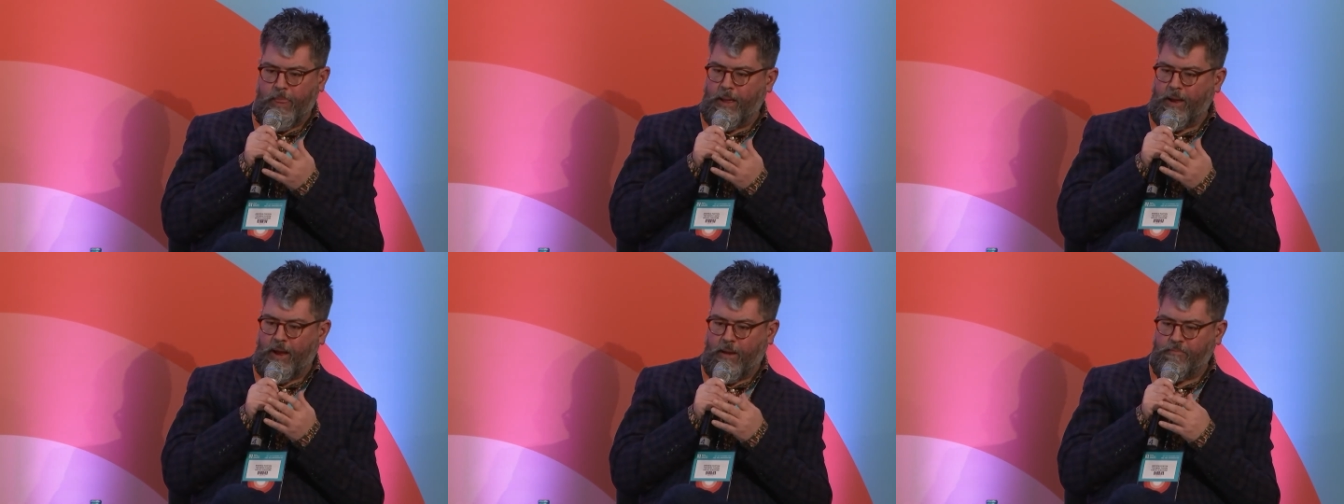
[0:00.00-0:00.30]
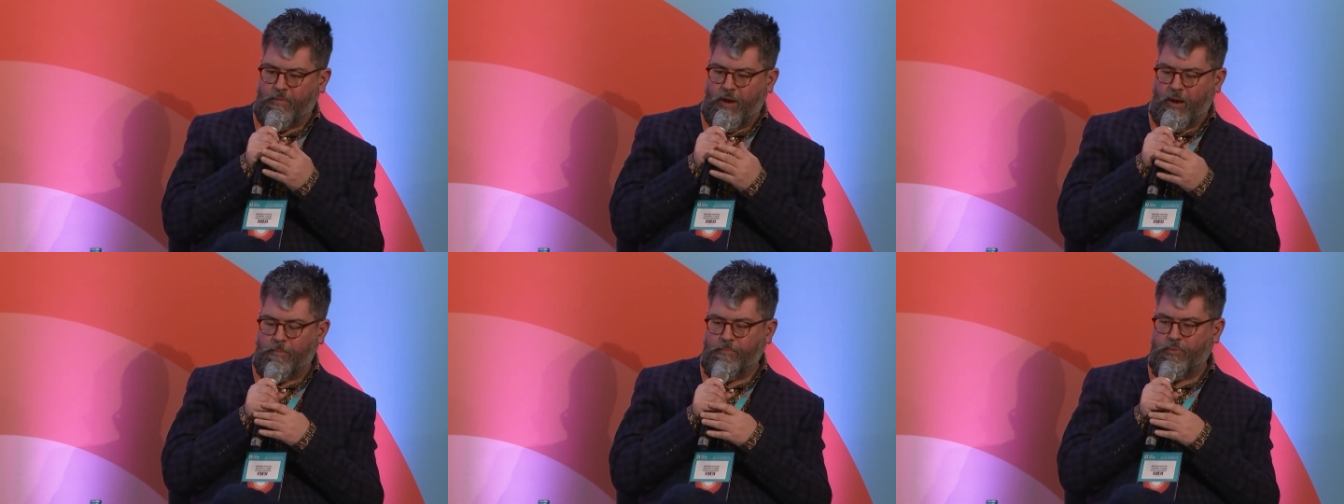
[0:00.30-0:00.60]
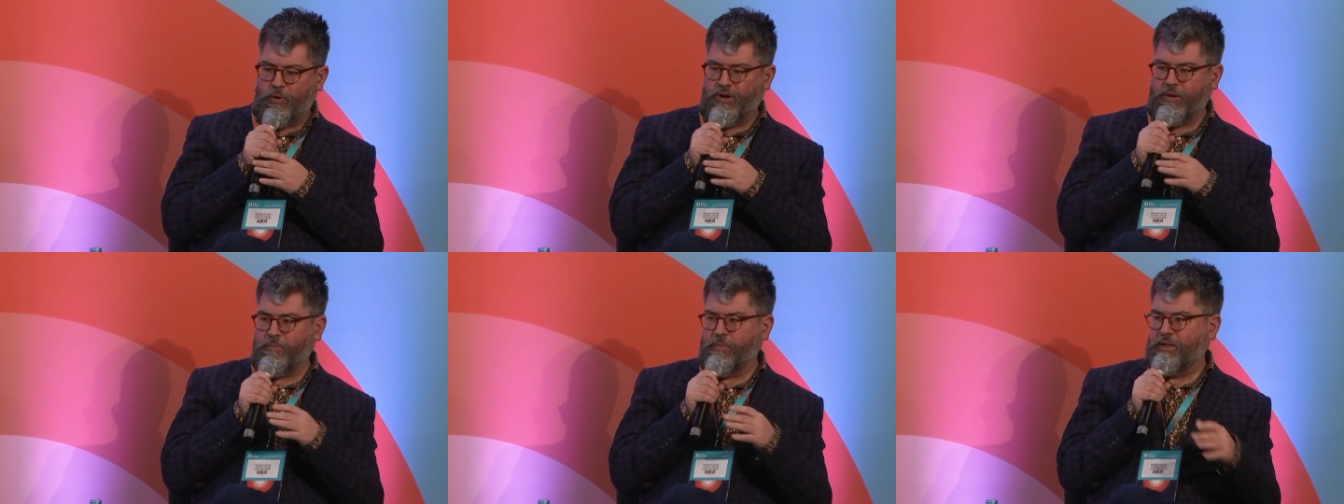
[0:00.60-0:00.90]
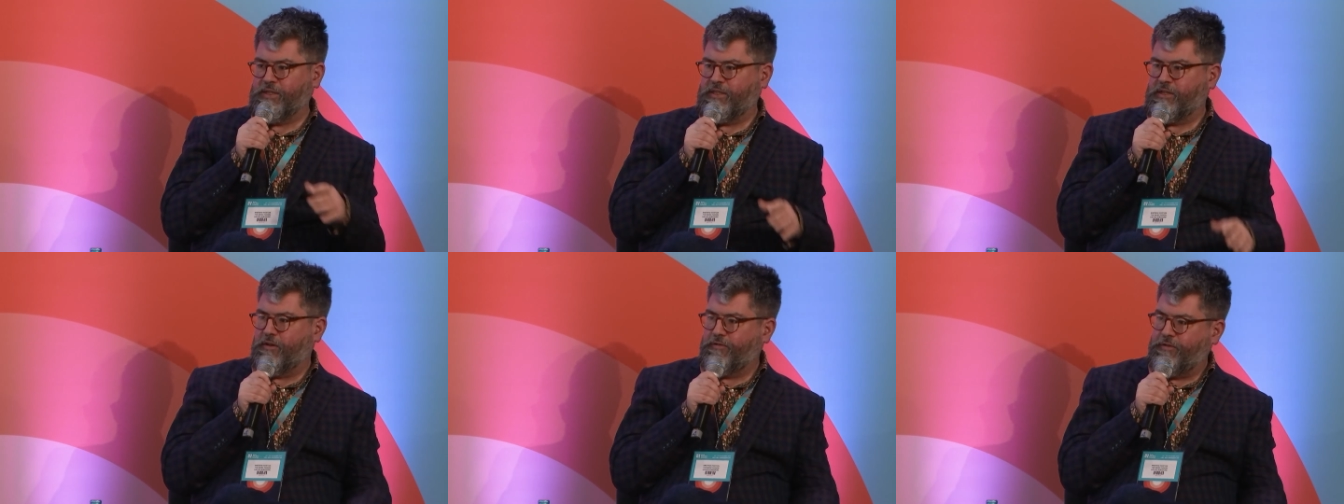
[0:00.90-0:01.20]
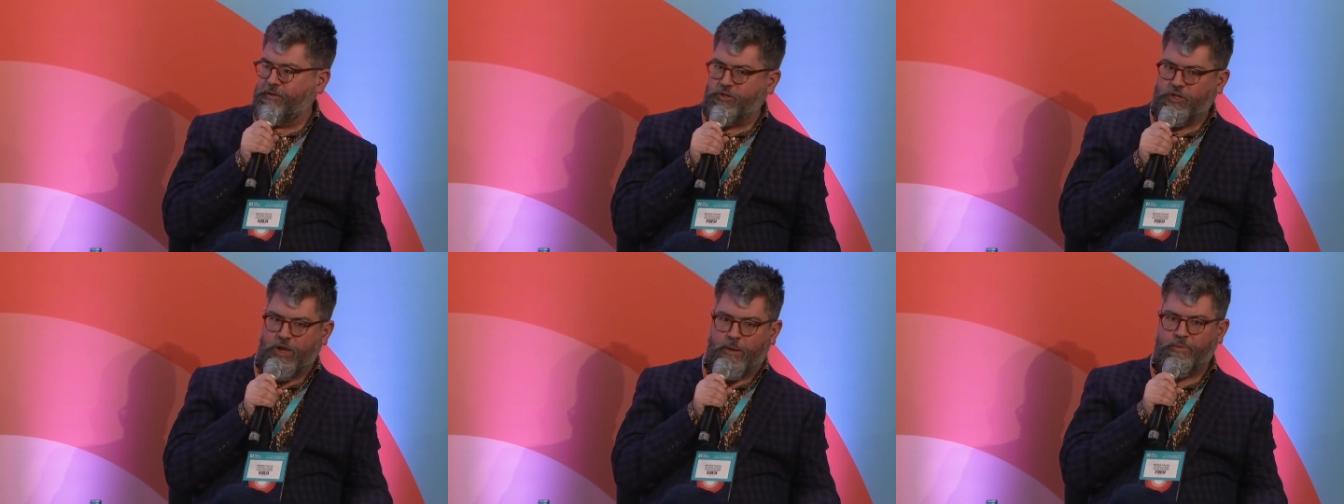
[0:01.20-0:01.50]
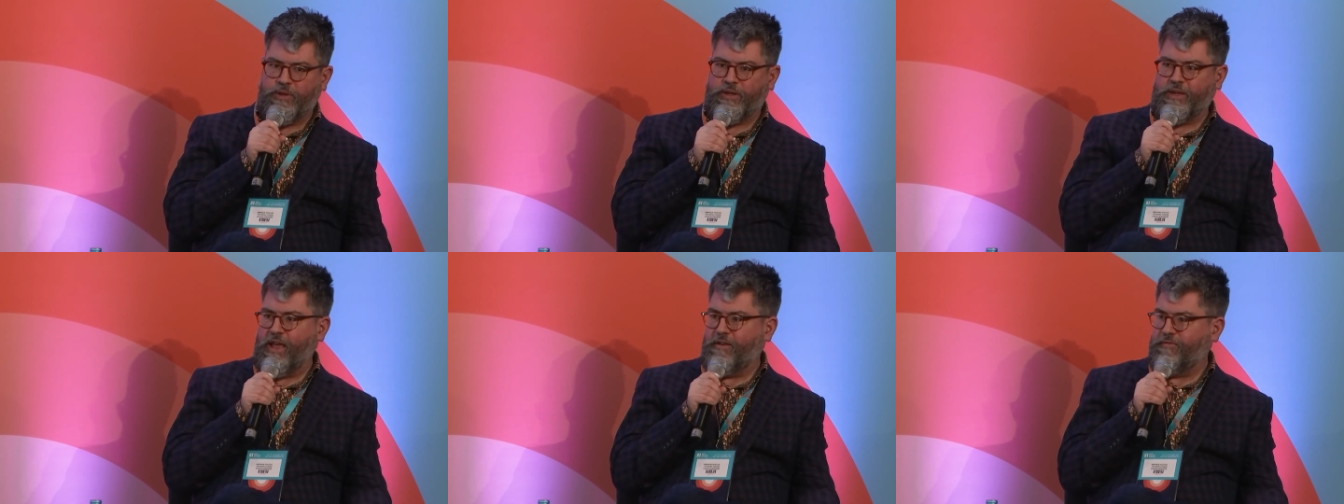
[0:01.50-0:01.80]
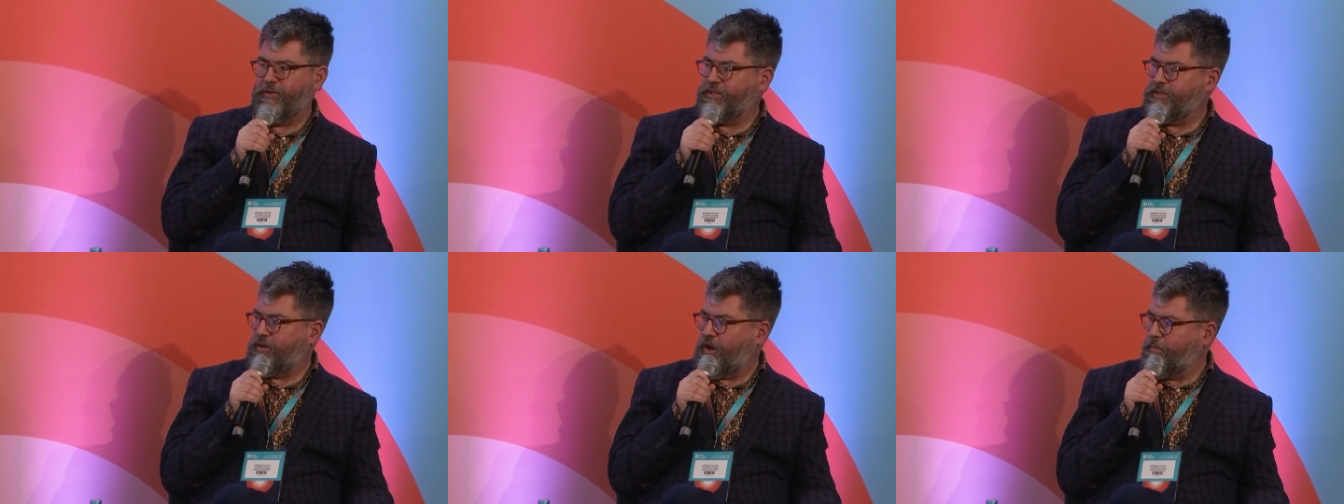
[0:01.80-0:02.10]
I'm, I'm putting myself in jeopardy
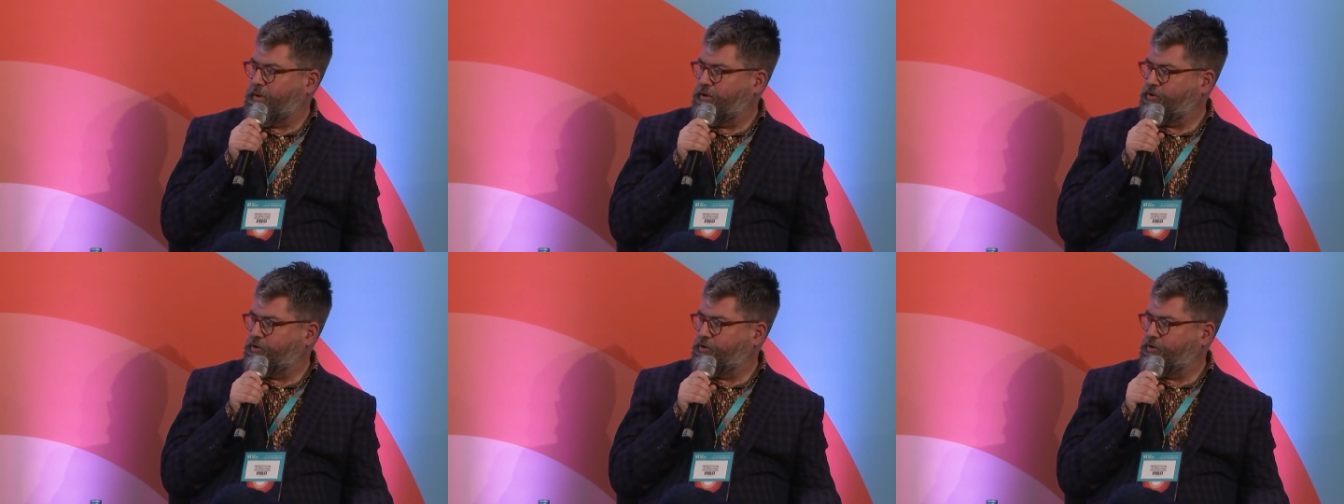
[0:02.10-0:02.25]
every time